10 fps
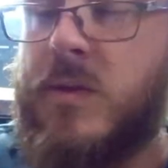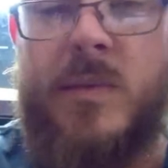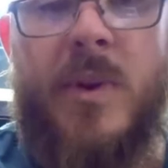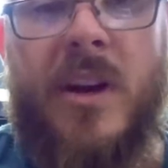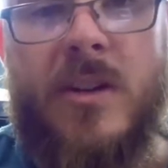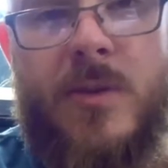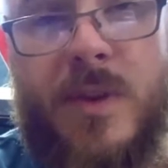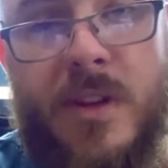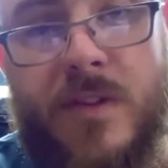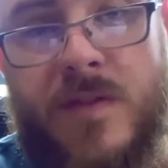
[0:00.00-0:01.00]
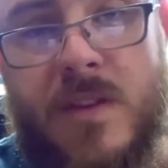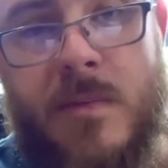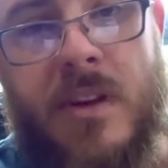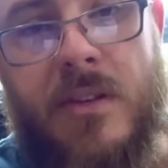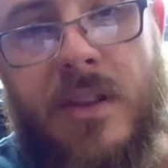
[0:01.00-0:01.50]
paired to another
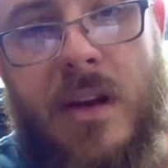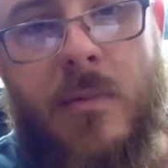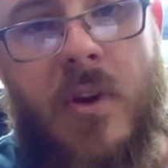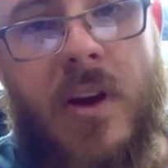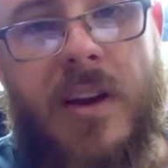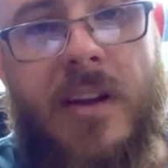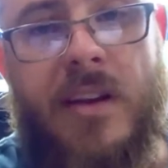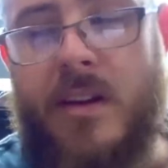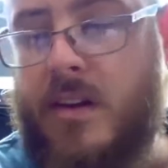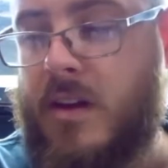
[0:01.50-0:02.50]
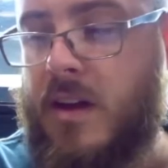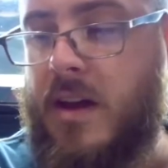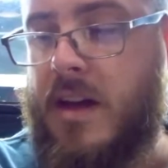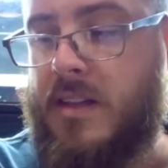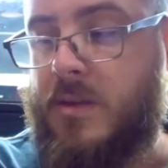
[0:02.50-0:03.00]
female that I brought in
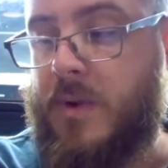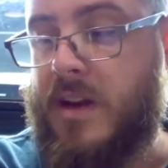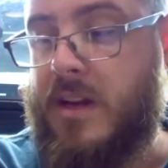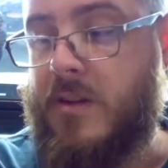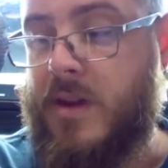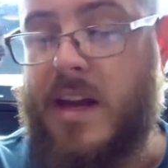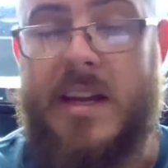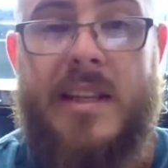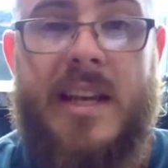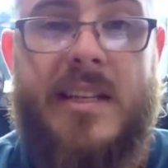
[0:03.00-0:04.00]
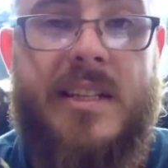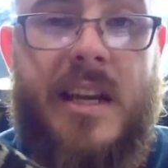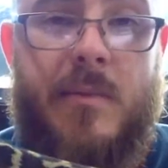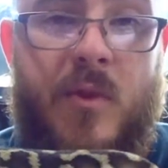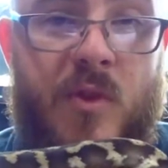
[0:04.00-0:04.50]
as a red neonate in that
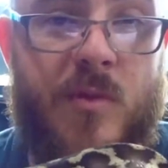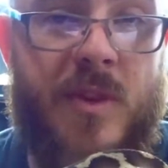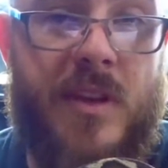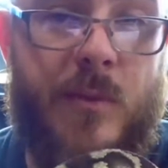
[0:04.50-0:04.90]
same group that